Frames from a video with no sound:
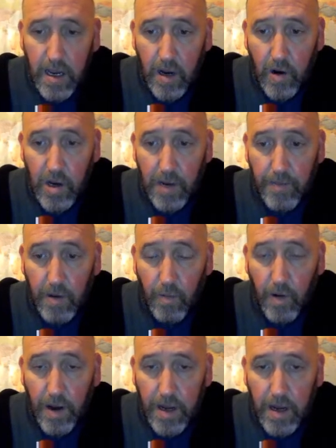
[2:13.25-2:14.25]
goes up to
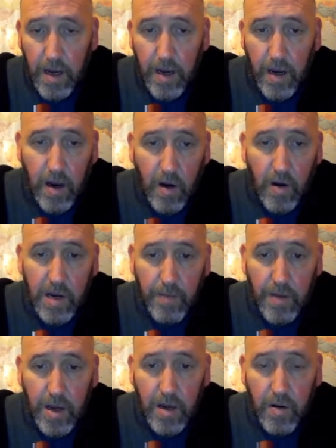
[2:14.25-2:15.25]
1, goes up
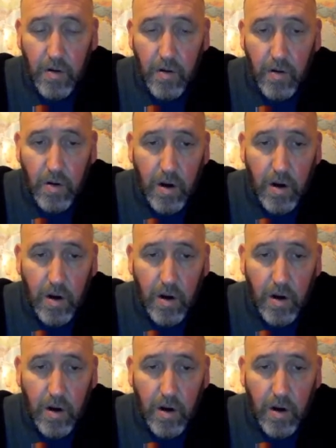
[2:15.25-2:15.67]
to 2,